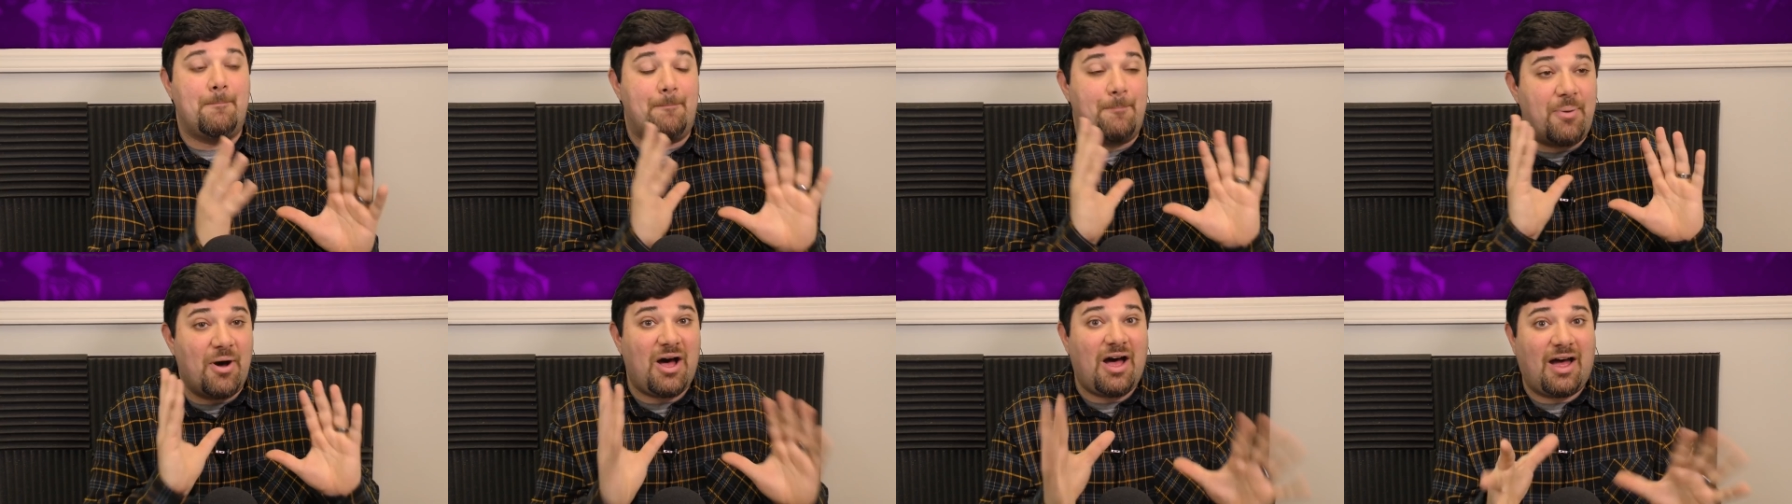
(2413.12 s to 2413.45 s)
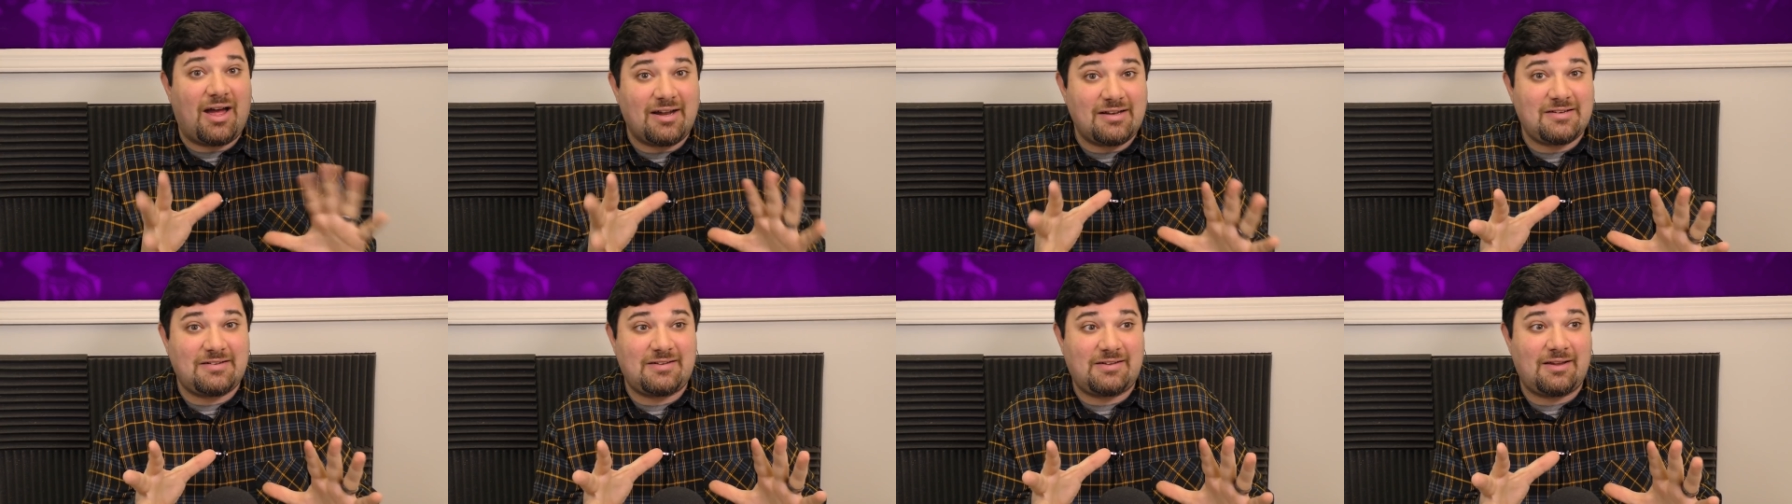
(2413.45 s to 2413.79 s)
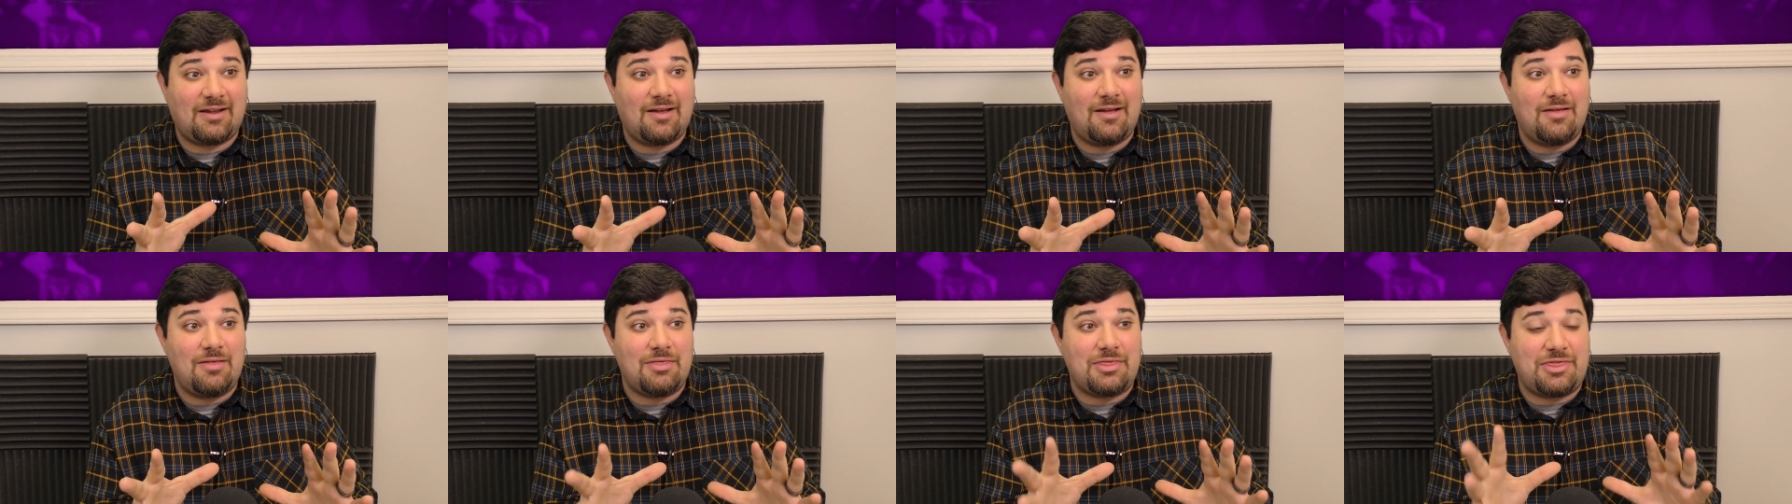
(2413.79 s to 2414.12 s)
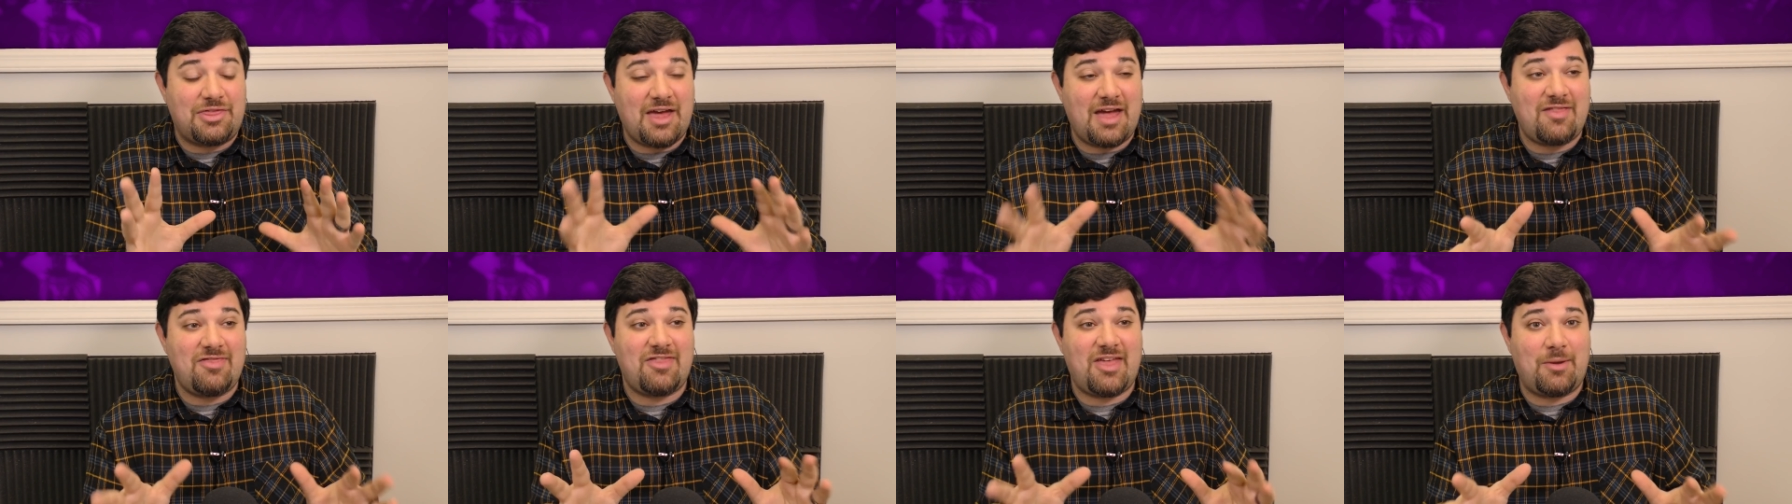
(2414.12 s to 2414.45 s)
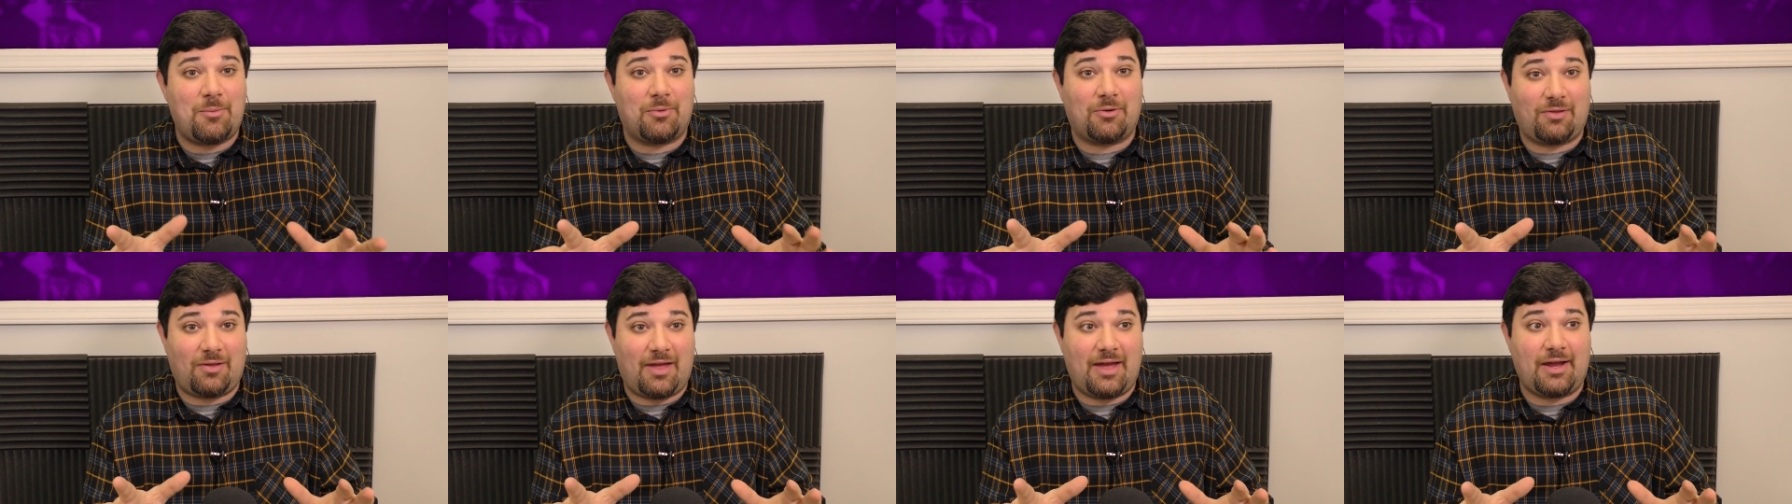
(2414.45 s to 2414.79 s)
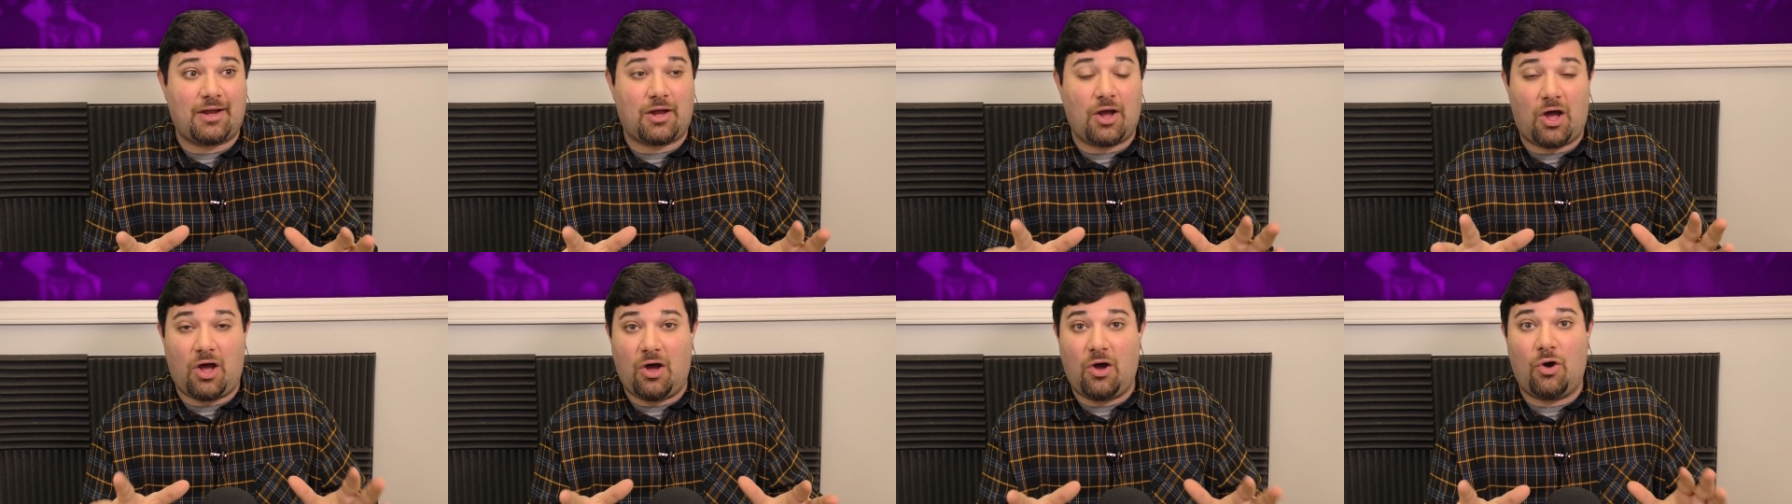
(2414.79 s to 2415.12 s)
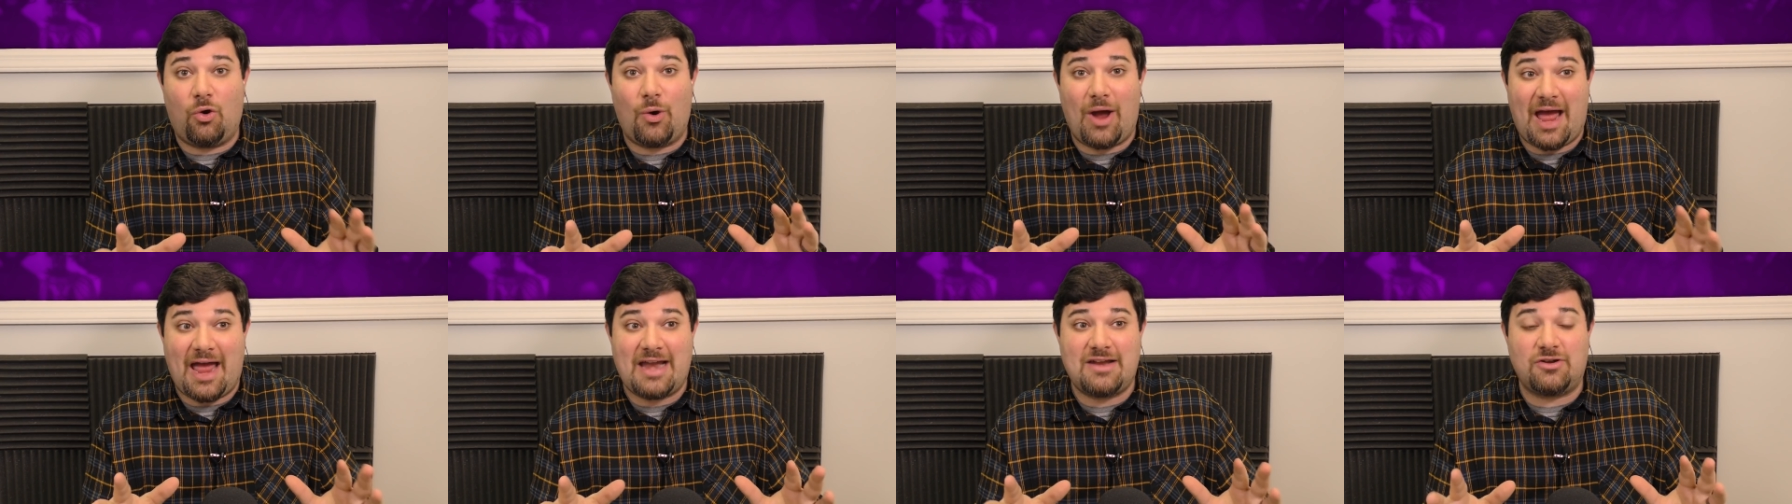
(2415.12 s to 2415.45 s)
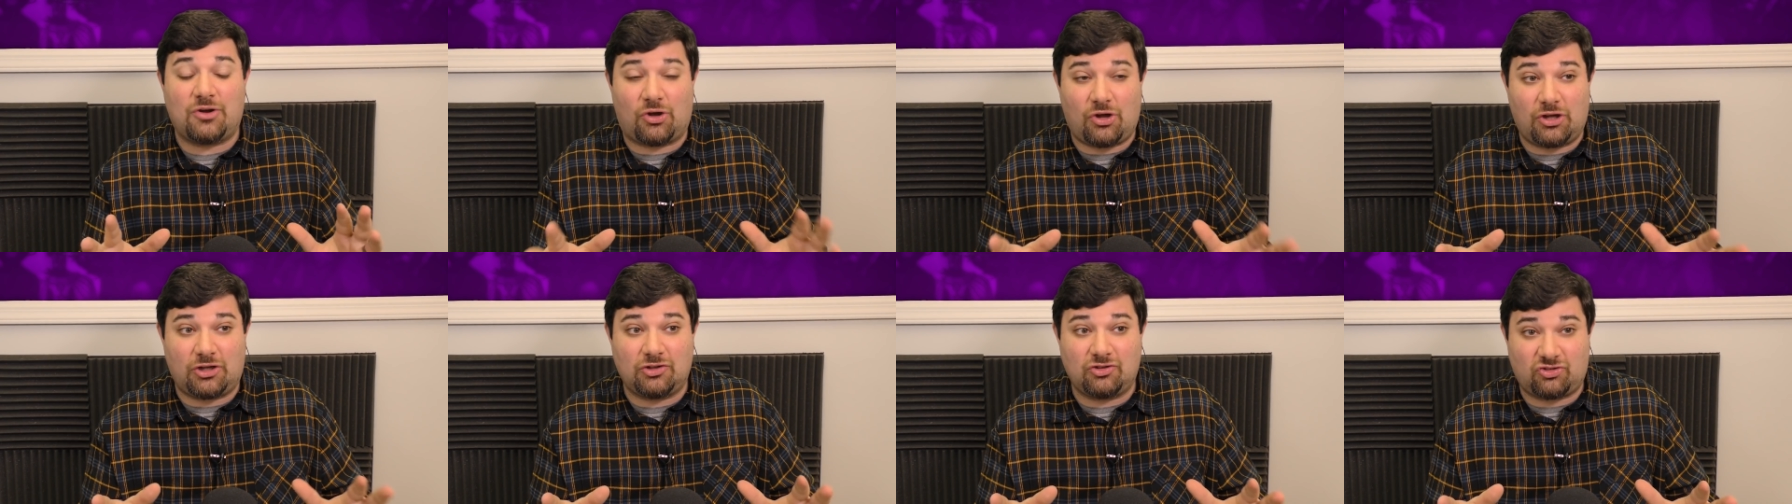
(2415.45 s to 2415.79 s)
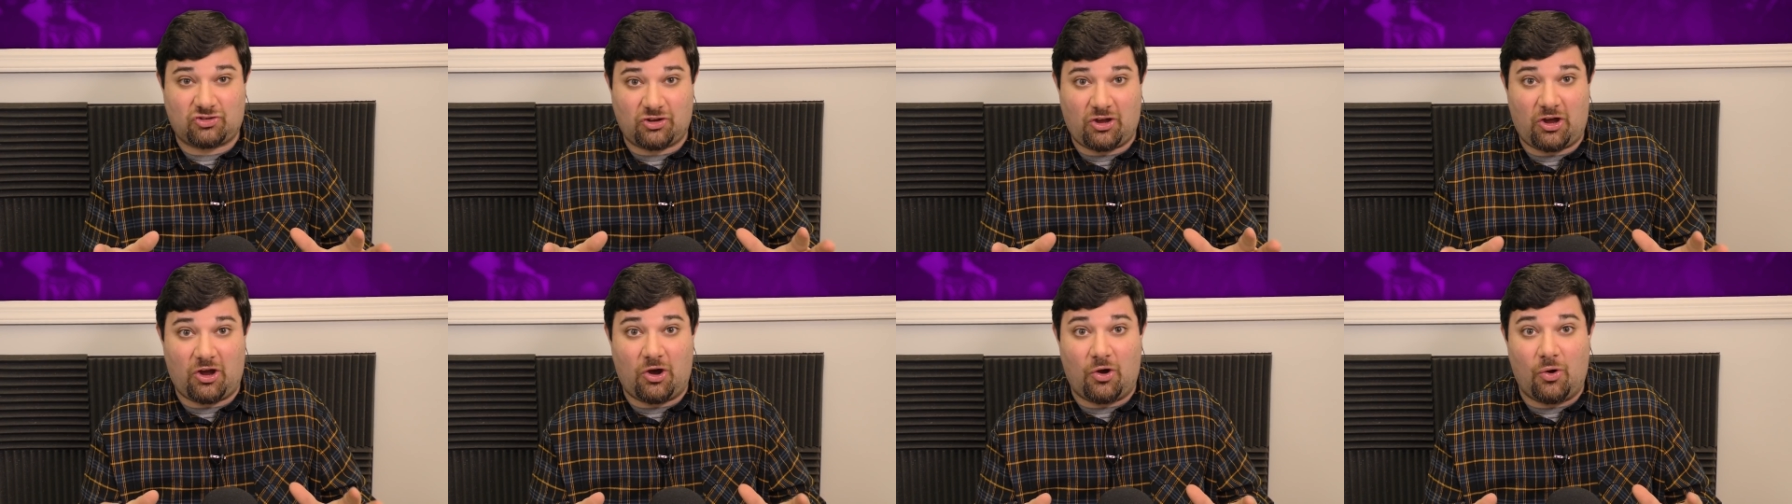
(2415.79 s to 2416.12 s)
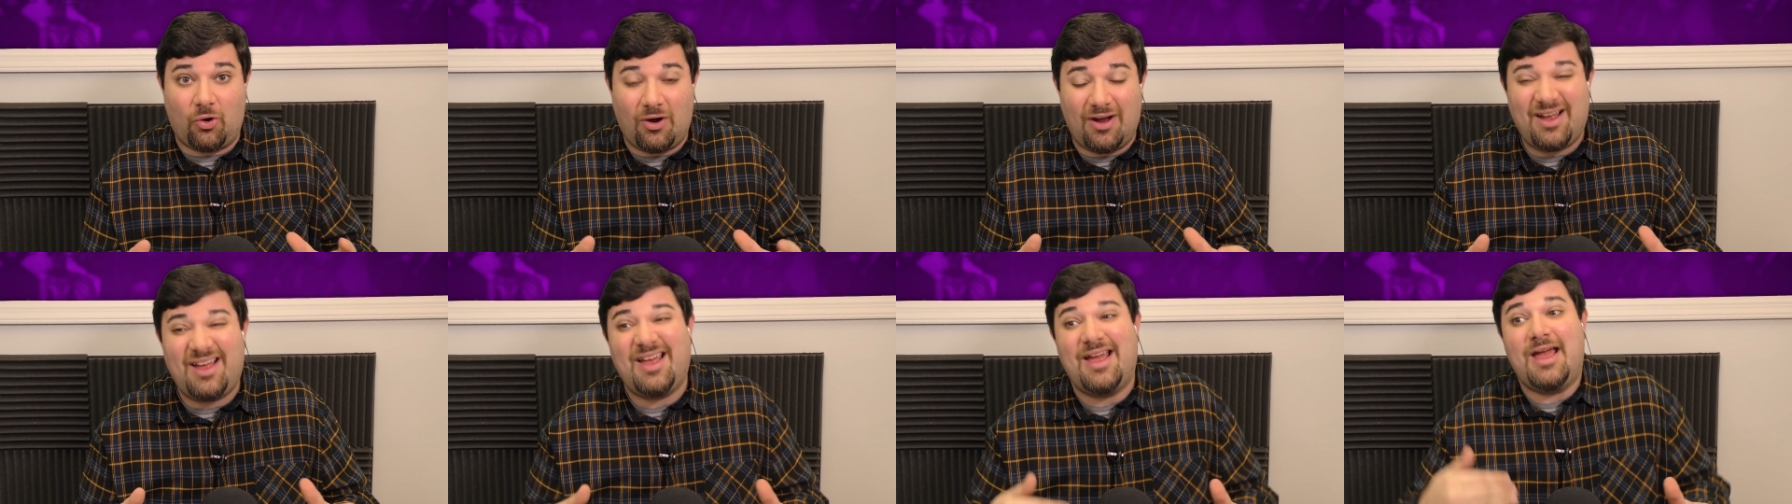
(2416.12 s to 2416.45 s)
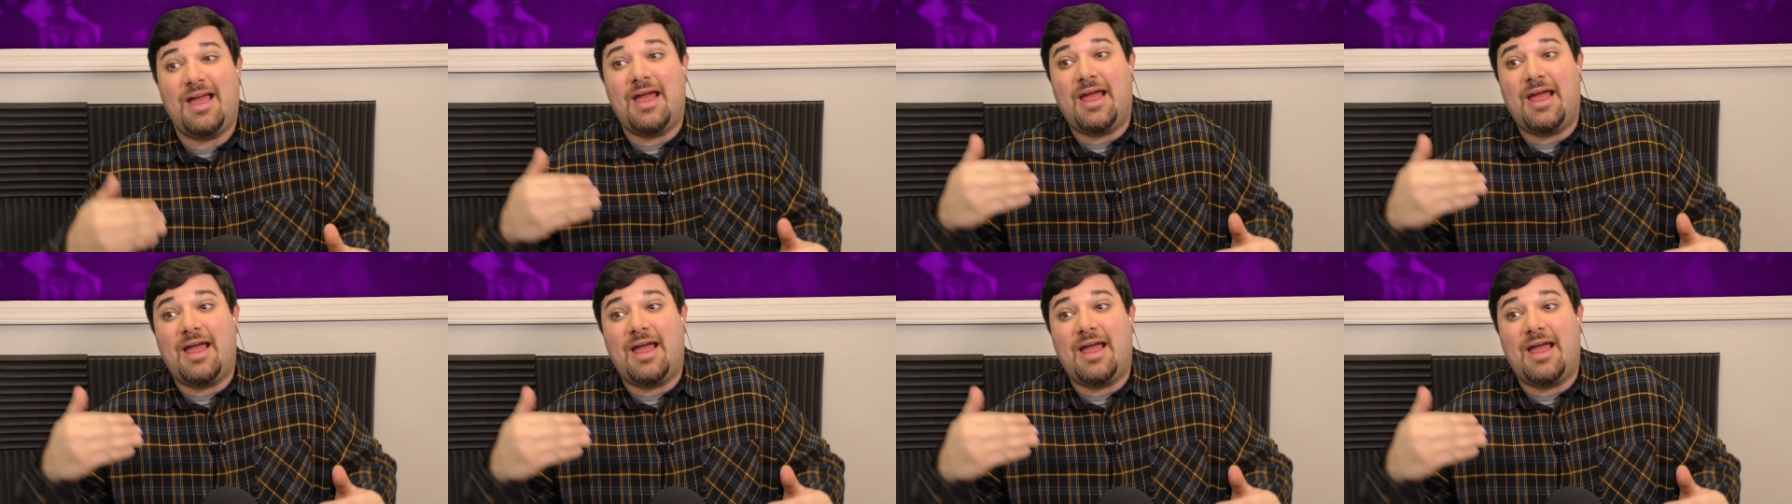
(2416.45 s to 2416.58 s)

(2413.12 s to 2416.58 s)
But then they were like, oh, and also